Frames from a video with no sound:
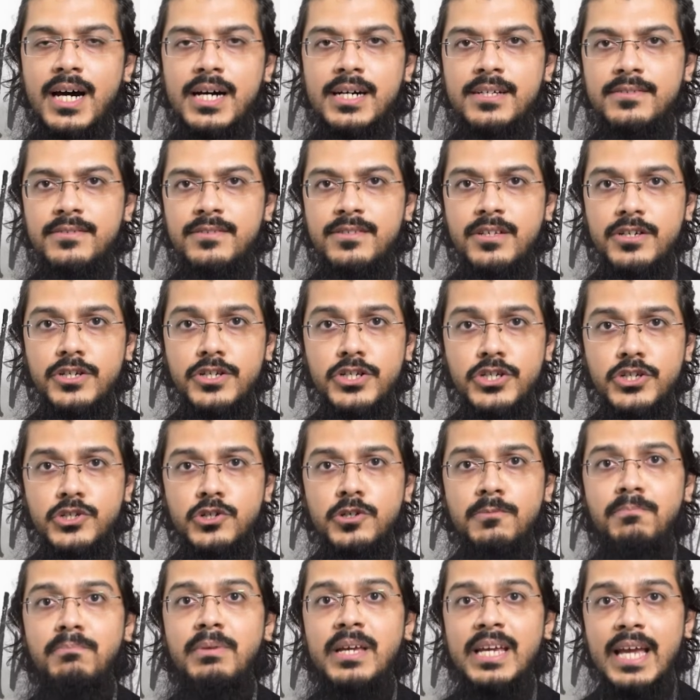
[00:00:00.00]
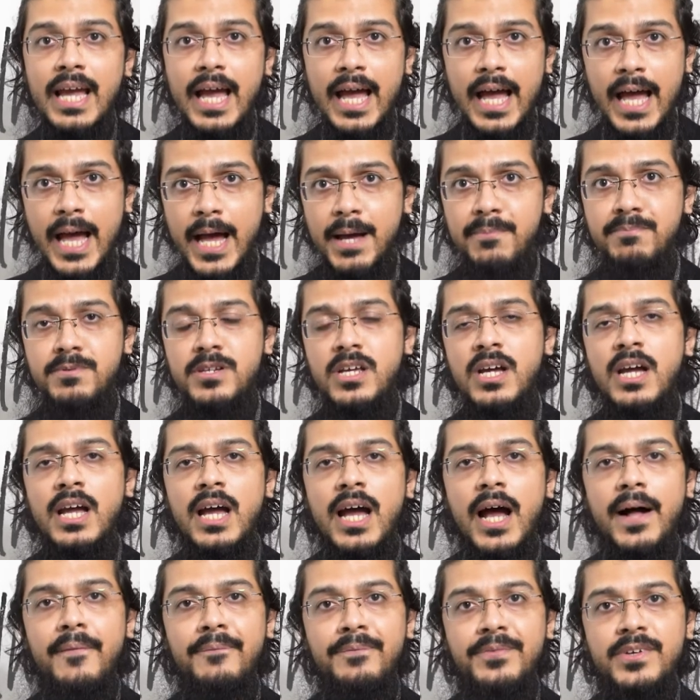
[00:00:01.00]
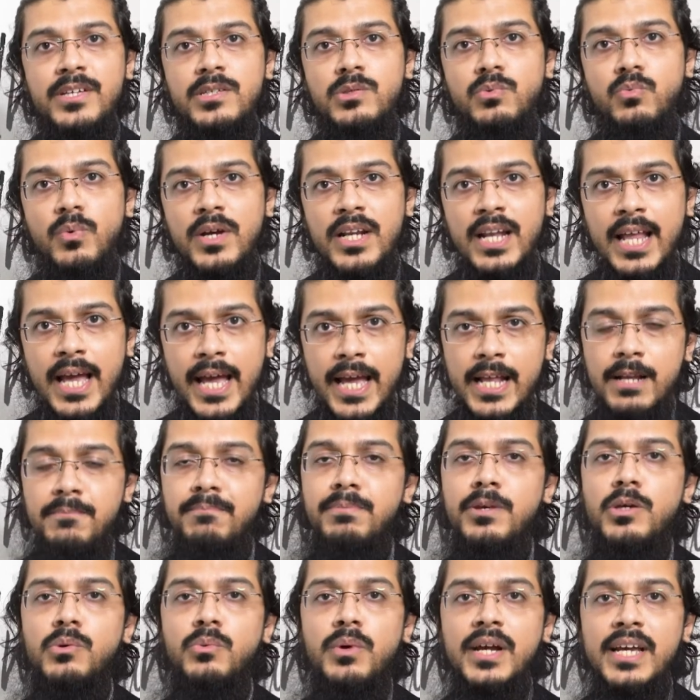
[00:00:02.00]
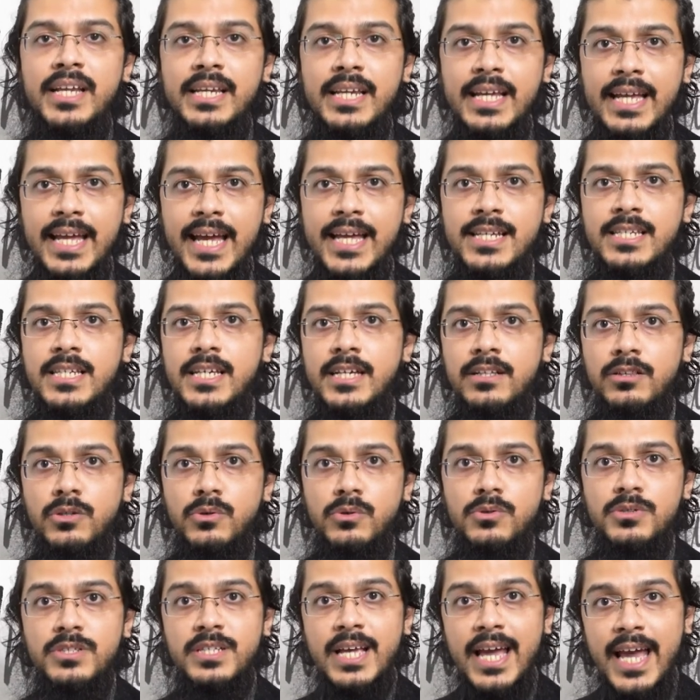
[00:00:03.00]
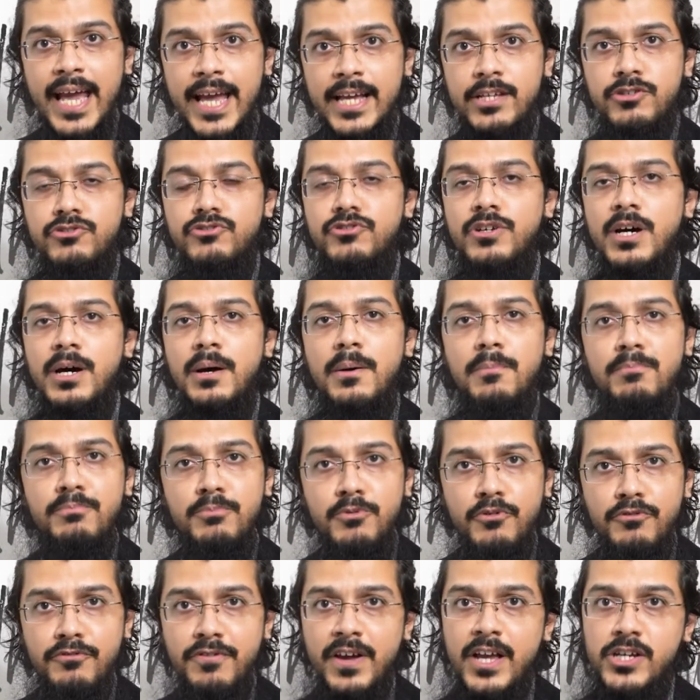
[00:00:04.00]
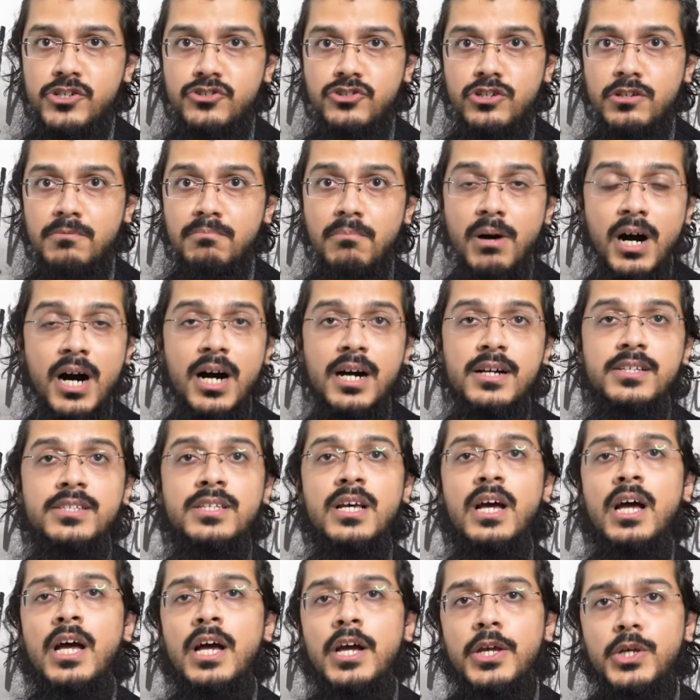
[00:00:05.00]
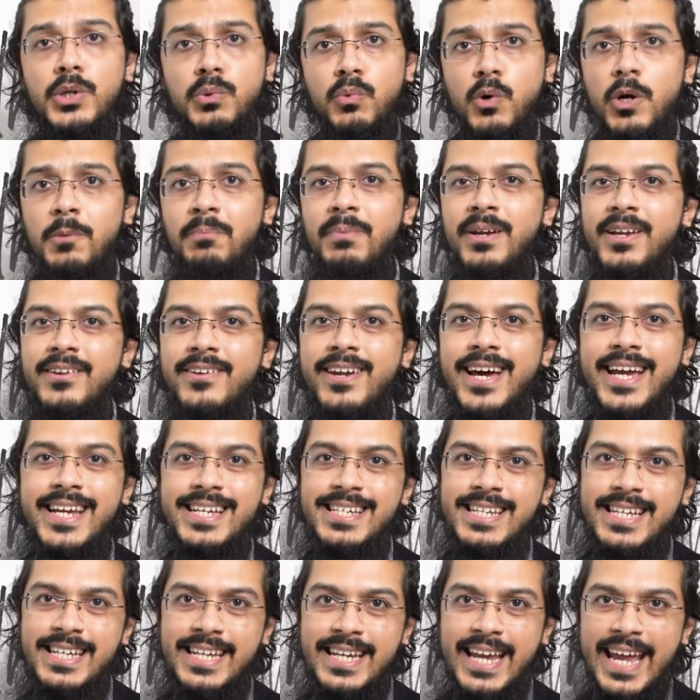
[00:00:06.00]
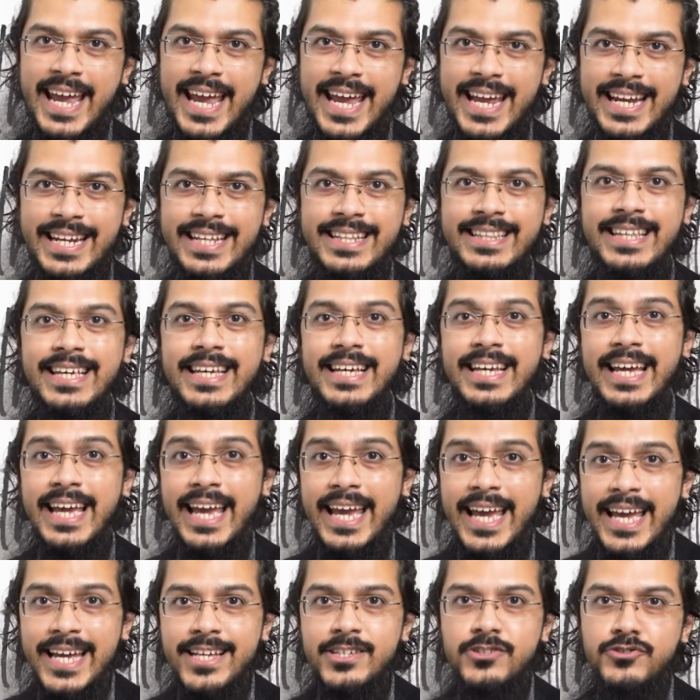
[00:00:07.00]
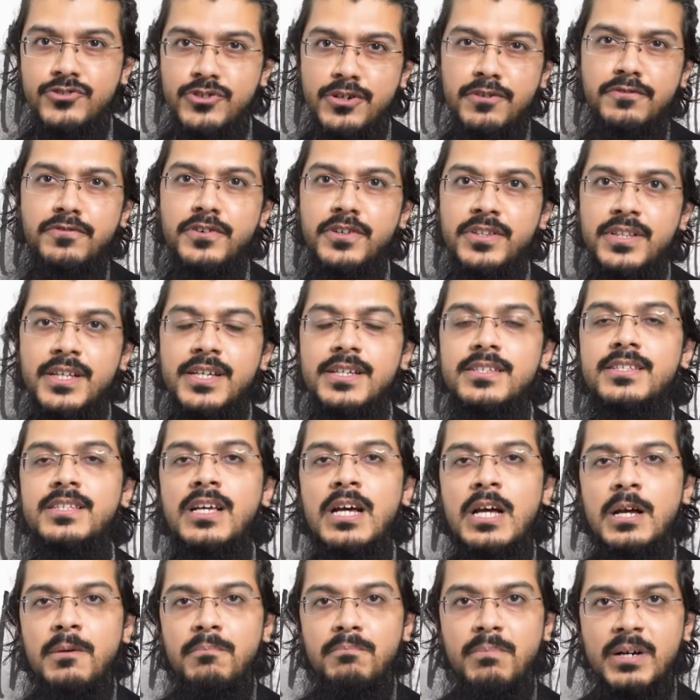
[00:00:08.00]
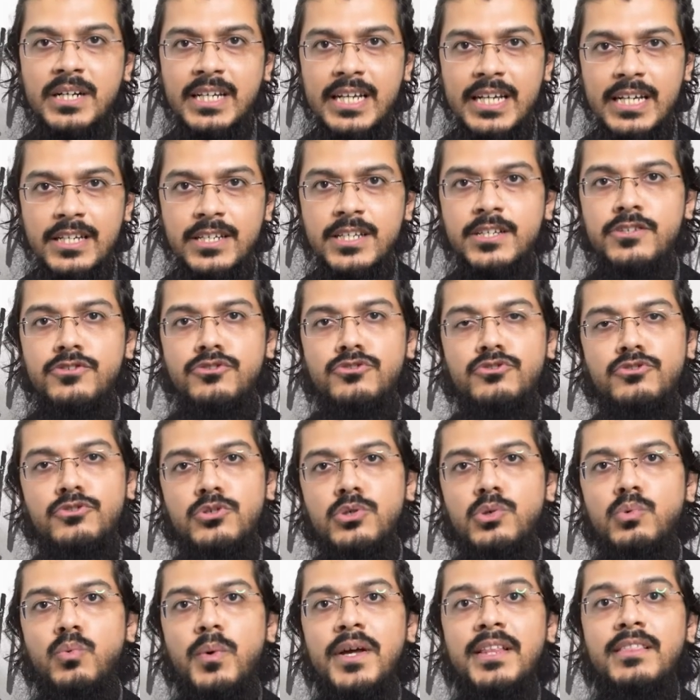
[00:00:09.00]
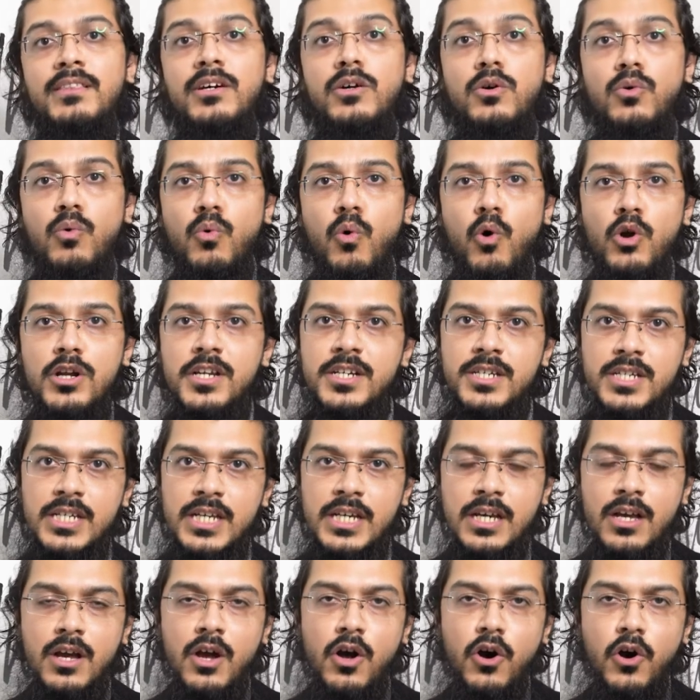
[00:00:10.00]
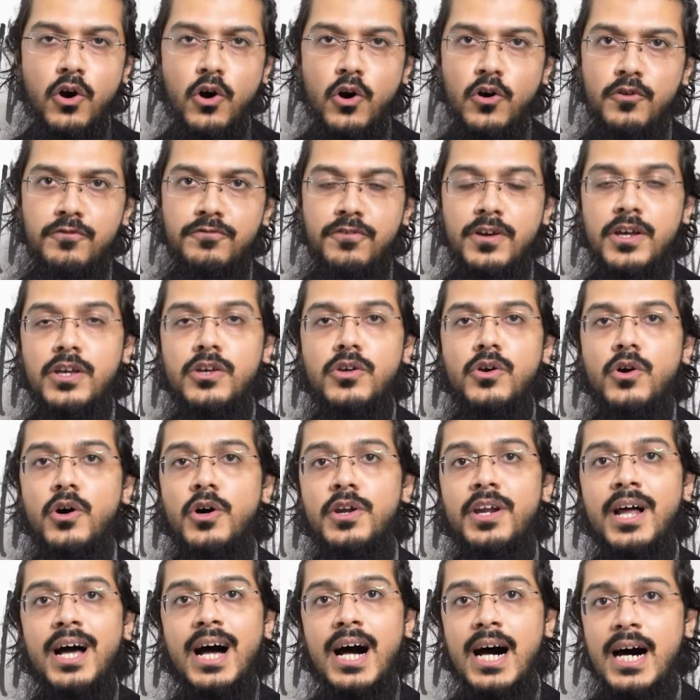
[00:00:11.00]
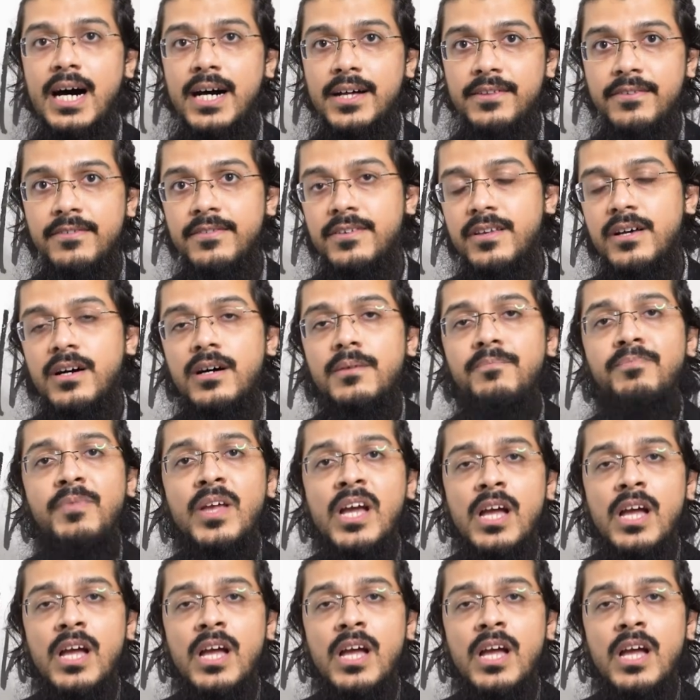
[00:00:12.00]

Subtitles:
answer should be apt, and this will help you in getting those extra professional marks. You won't be writing anything extra for this, but it is to do with the quality of your answer.